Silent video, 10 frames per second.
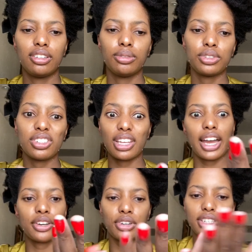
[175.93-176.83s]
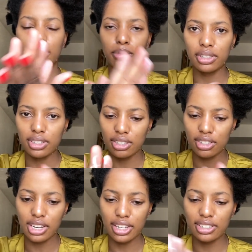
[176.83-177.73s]
which is a hydrating mist, is
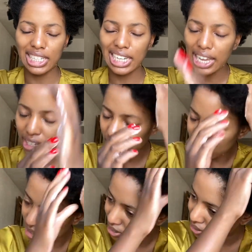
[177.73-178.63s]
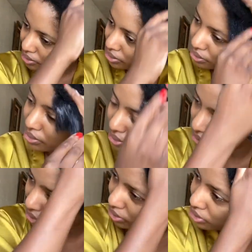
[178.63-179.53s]
nice and light.
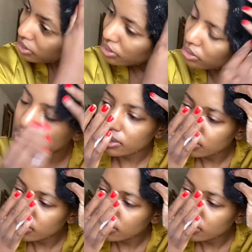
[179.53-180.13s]
It